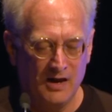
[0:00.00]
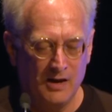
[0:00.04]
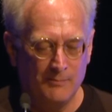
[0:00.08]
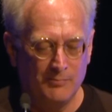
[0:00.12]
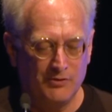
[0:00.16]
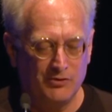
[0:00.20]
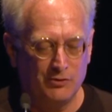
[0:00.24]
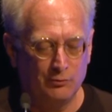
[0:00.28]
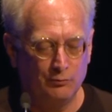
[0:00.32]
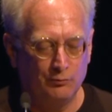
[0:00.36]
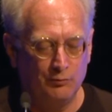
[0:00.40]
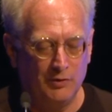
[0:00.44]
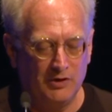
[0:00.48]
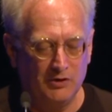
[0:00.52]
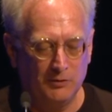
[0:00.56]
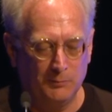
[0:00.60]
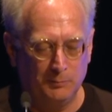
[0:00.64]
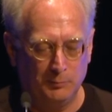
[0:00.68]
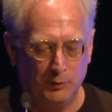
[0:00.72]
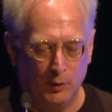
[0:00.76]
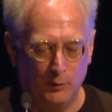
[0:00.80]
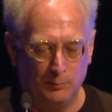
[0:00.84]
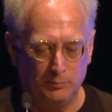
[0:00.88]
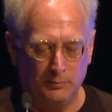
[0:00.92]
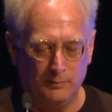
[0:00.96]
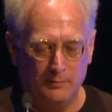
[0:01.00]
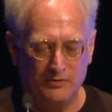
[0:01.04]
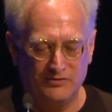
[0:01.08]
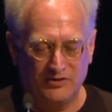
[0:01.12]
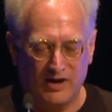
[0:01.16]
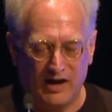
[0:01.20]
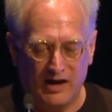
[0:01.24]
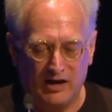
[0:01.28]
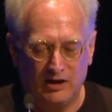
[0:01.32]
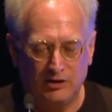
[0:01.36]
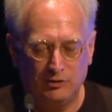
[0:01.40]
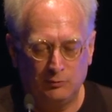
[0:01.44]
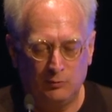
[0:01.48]
But the real problem is
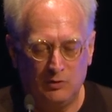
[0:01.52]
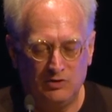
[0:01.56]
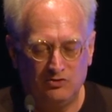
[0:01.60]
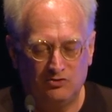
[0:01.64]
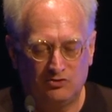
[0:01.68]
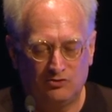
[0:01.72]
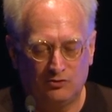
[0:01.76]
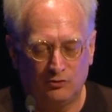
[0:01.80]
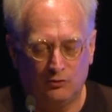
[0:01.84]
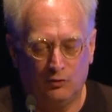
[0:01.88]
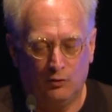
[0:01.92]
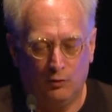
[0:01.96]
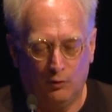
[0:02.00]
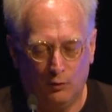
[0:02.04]
how do we ensure